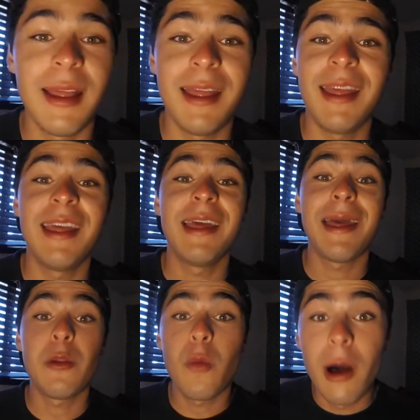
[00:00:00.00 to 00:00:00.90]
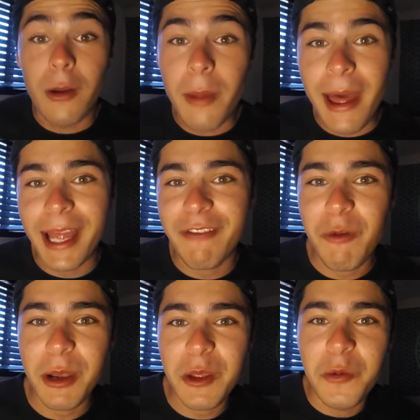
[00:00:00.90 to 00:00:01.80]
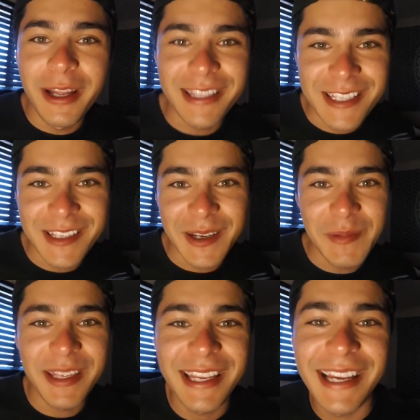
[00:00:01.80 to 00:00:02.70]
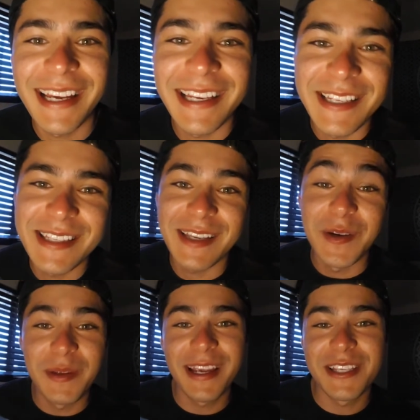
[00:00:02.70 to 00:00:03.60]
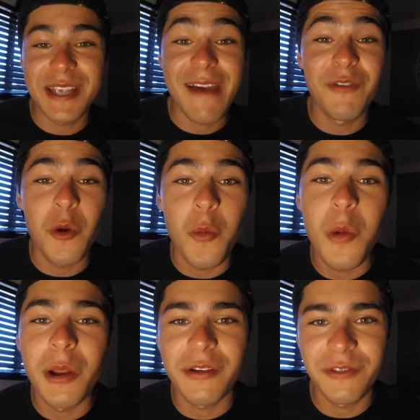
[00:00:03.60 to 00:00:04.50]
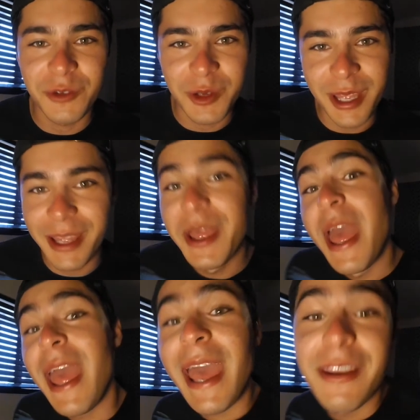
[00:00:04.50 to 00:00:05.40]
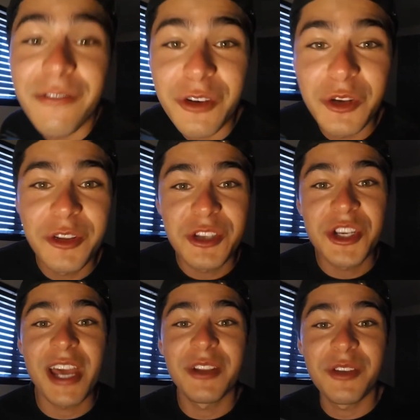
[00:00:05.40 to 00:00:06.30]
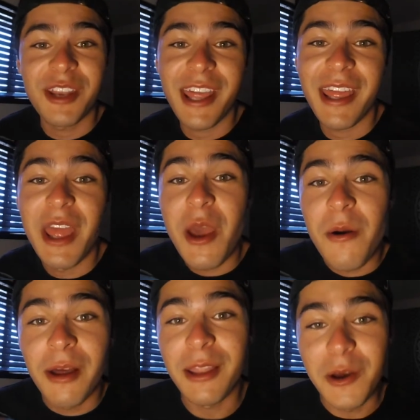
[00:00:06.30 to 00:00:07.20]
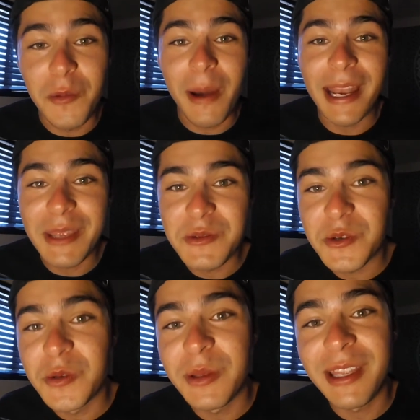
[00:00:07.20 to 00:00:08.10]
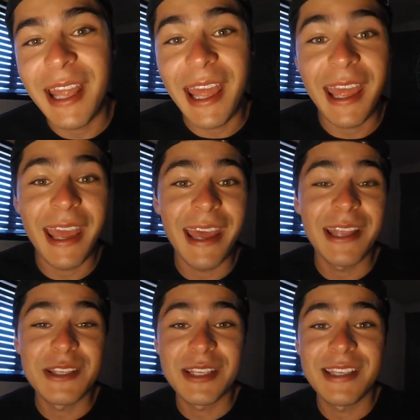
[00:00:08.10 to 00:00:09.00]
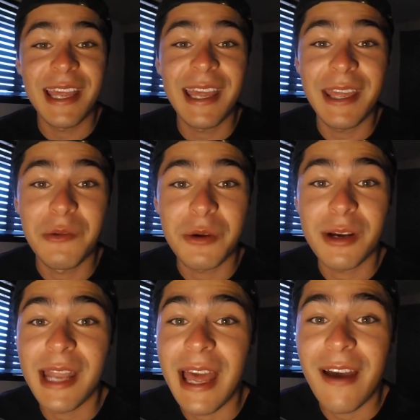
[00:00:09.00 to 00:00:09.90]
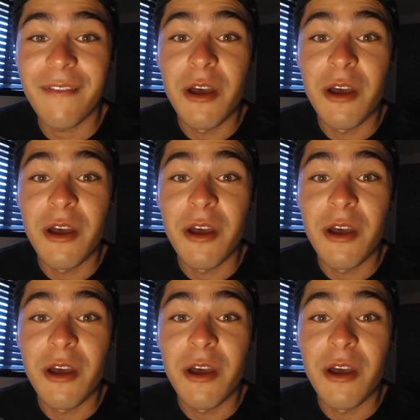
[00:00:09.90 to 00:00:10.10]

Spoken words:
And welcome back, everybody. What's up, you guys? Hope you guys are having a wonderful day. And if you're new to the channel today, hello, my name's Ruben, and today we're gonna have